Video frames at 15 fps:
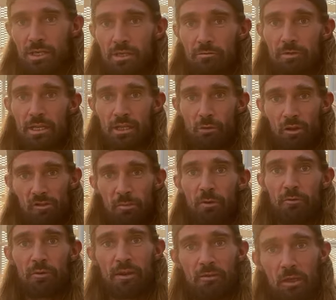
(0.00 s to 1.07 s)
to running
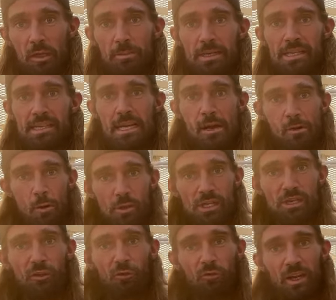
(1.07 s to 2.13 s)
12.5 kilometers an hour, which
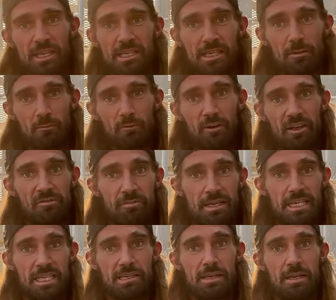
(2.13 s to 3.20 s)
is faster than 5
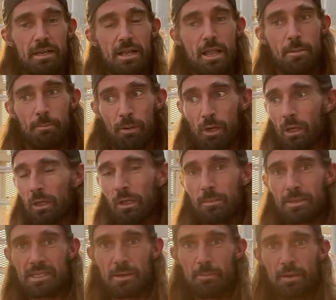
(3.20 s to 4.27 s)
minutes per
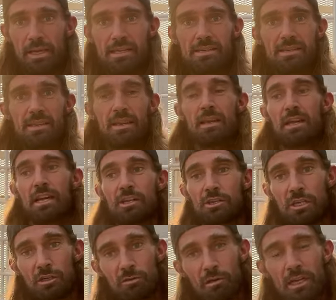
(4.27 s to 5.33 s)
kilometer pace, and she
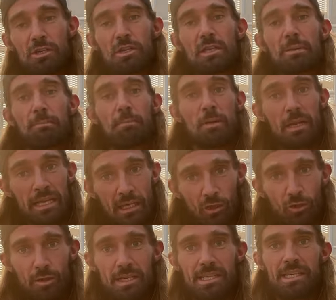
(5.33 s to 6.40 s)
gradually
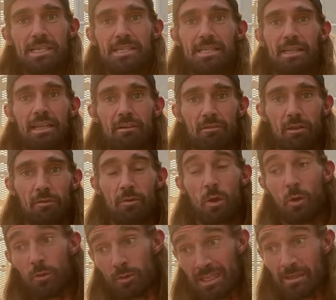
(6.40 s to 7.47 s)
increases the level of,
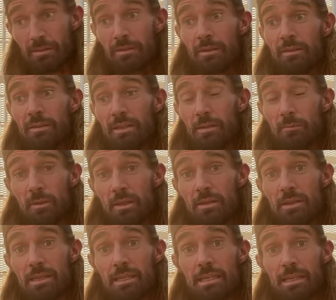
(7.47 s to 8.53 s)
or the
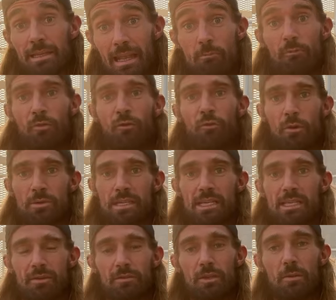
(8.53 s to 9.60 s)
length of those
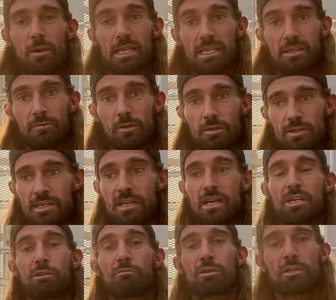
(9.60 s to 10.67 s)
intervals,
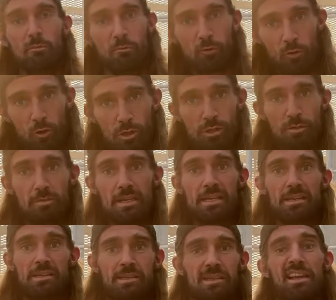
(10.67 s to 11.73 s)
she runs some 400
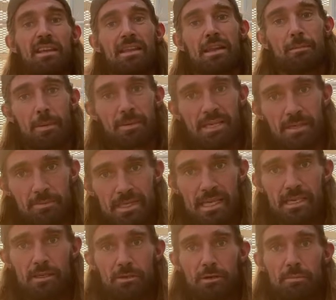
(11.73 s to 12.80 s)
meters, then maybe some
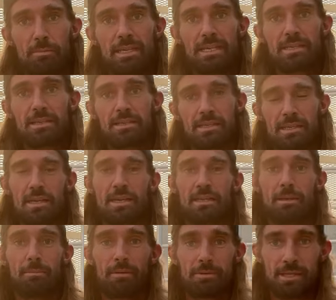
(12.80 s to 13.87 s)
600 meters,
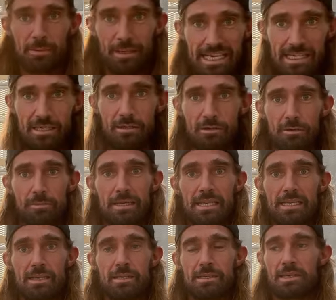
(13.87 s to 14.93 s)
then maybe some 800
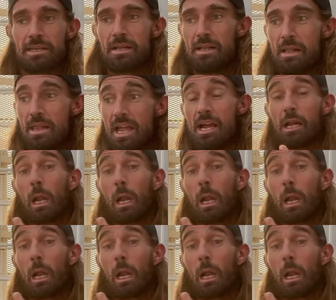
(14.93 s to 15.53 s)
meters, and